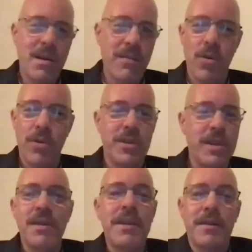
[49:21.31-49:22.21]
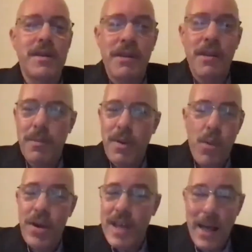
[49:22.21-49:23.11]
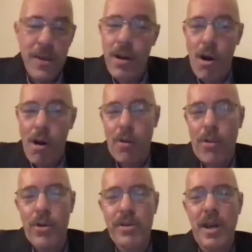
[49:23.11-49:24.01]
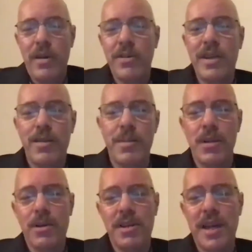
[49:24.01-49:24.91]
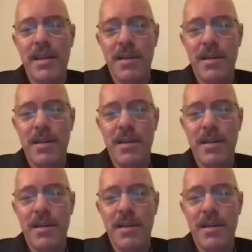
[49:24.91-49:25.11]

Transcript: of course, the point is not that all authoritarians need to be looked at